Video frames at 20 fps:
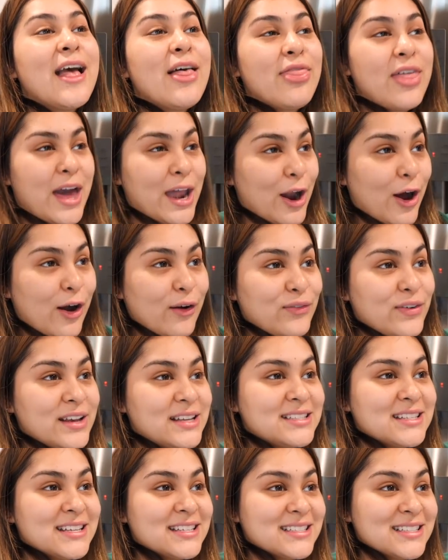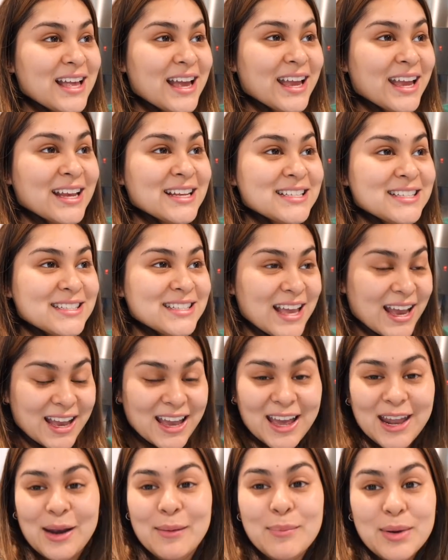that office is like his
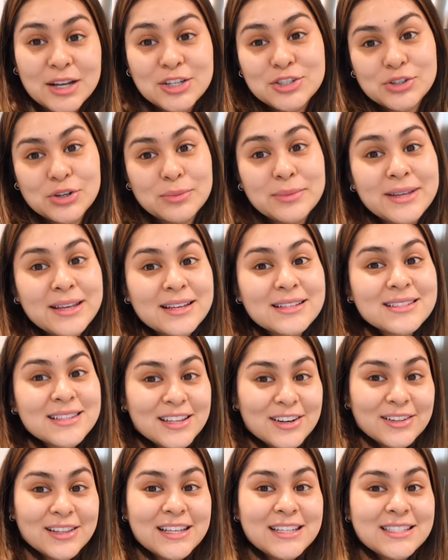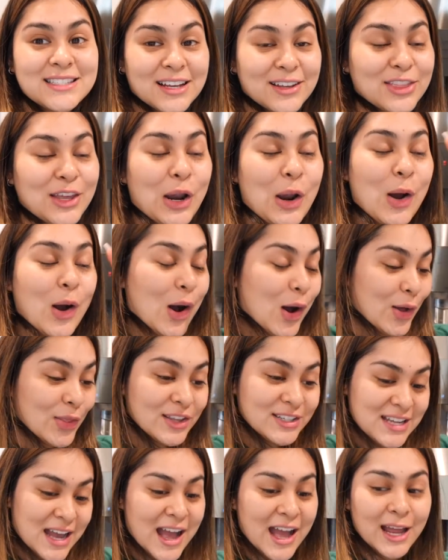second bedroom he is literally stuck there all
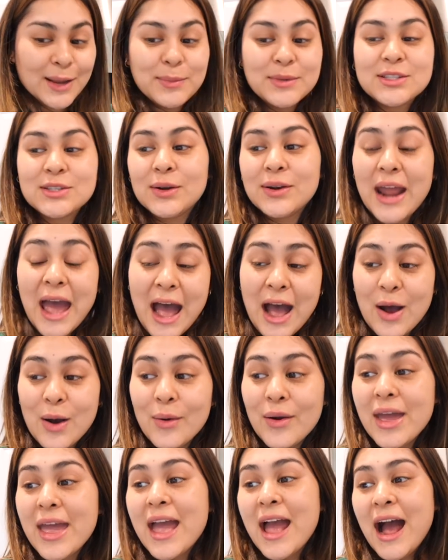the time so now